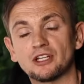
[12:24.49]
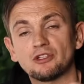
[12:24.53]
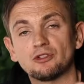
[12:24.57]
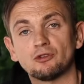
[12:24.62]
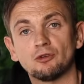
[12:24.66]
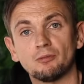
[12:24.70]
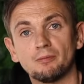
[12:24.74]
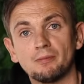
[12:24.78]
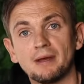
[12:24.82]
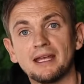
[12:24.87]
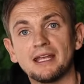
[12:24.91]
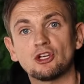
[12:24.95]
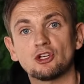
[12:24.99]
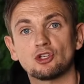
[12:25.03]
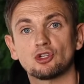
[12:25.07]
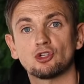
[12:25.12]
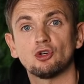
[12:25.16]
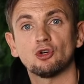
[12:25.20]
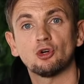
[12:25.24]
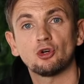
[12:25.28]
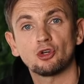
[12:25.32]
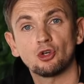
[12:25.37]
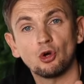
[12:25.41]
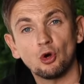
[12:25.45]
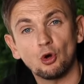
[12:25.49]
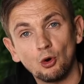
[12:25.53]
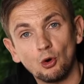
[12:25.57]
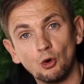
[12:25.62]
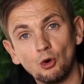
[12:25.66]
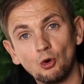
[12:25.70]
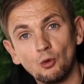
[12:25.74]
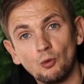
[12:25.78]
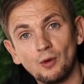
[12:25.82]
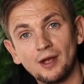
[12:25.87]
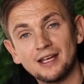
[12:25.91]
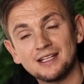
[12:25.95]
and you'll make sure you're
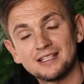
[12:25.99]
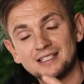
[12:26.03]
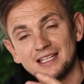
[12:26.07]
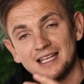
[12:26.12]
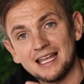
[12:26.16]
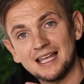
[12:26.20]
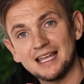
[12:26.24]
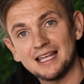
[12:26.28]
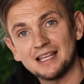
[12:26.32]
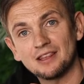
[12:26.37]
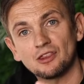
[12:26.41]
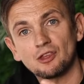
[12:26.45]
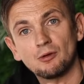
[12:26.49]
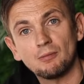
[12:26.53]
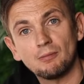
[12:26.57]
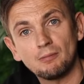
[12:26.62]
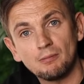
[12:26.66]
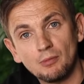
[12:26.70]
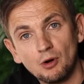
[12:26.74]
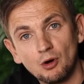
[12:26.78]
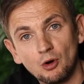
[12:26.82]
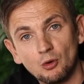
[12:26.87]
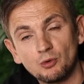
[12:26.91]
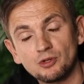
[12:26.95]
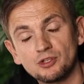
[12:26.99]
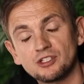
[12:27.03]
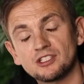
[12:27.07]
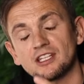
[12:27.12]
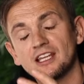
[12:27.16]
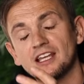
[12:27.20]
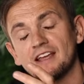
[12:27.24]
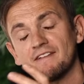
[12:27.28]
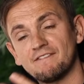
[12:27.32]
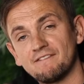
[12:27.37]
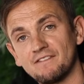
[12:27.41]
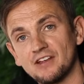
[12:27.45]
always in the
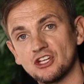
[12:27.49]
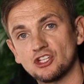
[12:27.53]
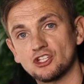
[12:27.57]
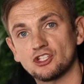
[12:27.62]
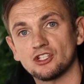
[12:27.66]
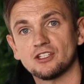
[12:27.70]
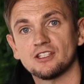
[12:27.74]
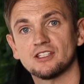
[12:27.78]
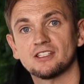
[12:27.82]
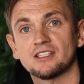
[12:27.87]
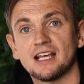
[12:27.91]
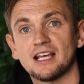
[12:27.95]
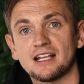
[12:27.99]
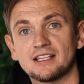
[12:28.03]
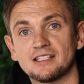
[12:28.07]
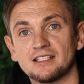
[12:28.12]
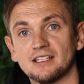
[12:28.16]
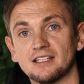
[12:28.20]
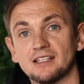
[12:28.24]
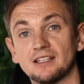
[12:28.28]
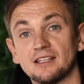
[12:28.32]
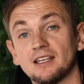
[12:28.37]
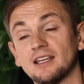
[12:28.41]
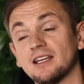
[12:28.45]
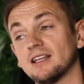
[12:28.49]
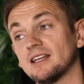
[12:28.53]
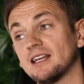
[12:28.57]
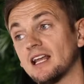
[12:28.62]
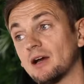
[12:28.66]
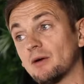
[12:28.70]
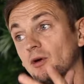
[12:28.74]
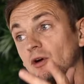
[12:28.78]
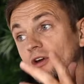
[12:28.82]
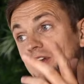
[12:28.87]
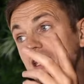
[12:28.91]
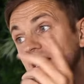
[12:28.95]
most efficient setting.
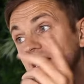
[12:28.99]
Now